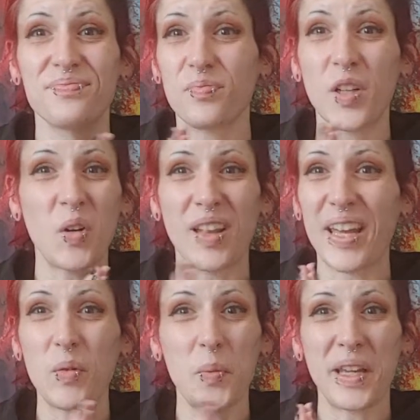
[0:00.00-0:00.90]
we don't
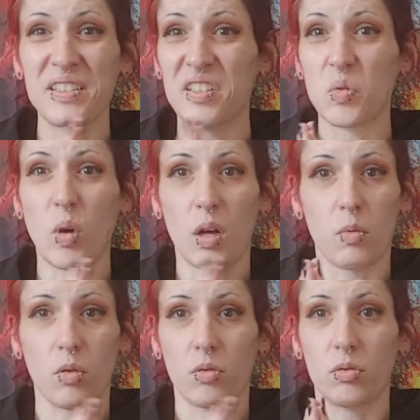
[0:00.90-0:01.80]
like what makes us
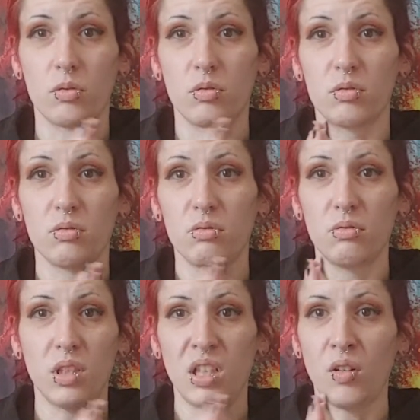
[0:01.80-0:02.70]
wobble.
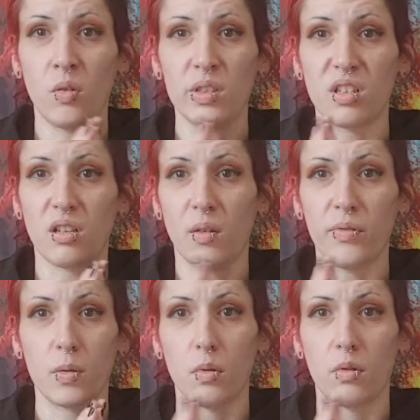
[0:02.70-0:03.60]
Ego is
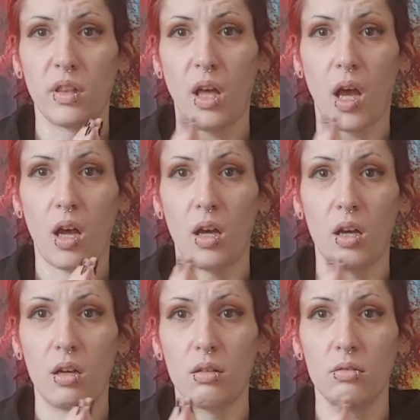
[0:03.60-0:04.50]
uncomfortable with
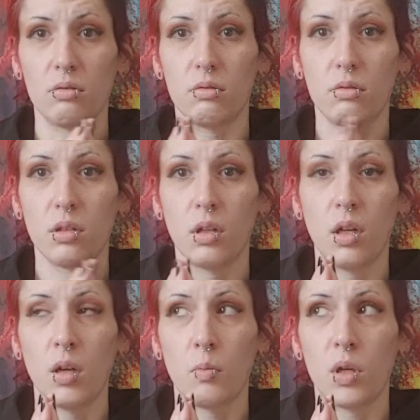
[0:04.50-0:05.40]
that.
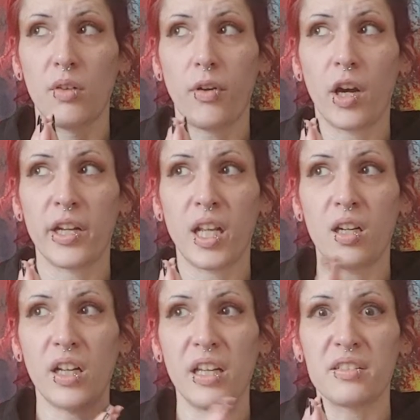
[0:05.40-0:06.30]
But if our
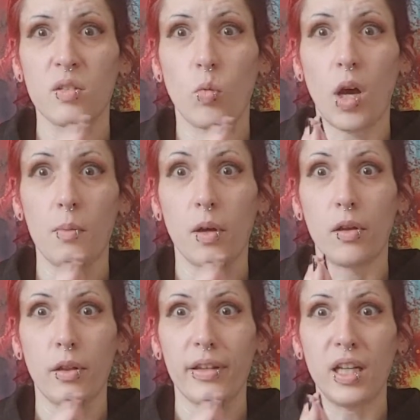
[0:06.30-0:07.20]
identity is the
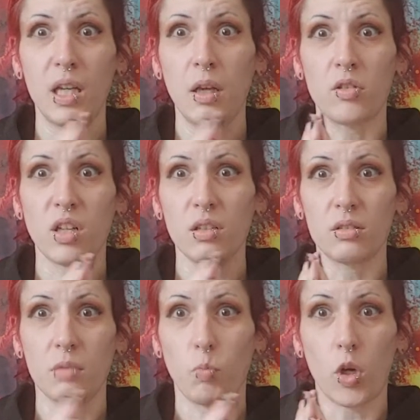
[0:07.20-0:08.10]
wobble, then ego's
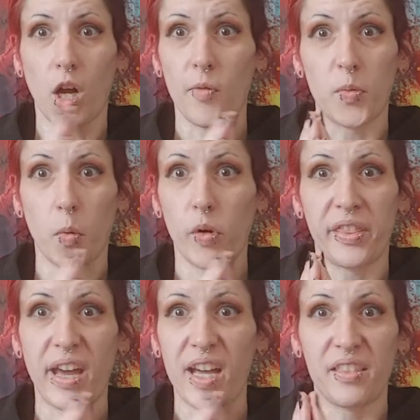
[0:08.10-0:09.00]
more comfortable with
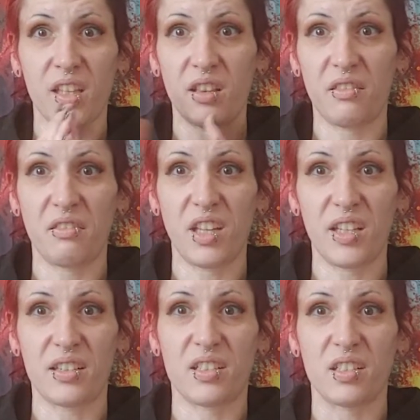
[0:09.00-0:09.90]
that than
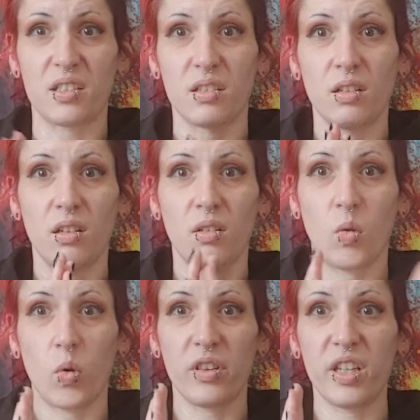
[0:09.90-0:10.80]
this
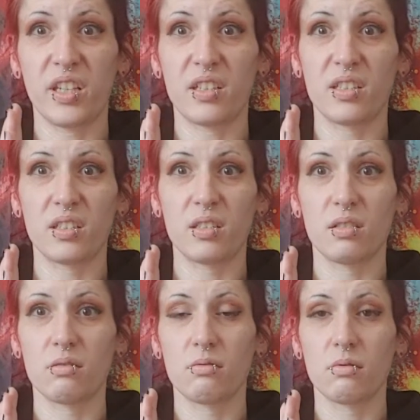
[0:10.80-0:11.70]
or this.
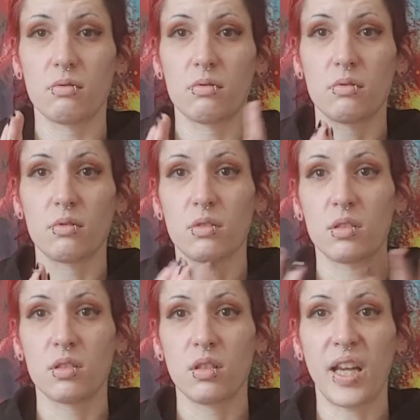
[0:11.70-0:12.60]

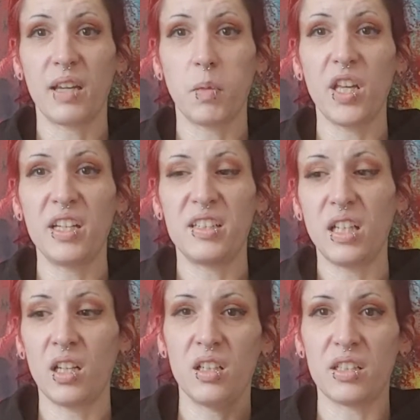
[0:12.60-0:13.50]
Like, but it's
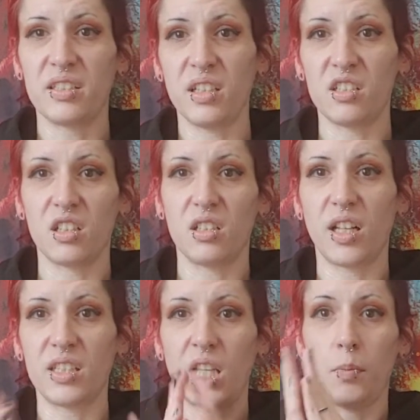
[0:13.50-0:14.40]
the indecision
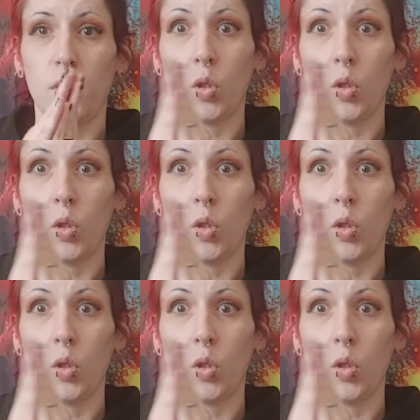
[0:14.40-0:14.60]
that's keeping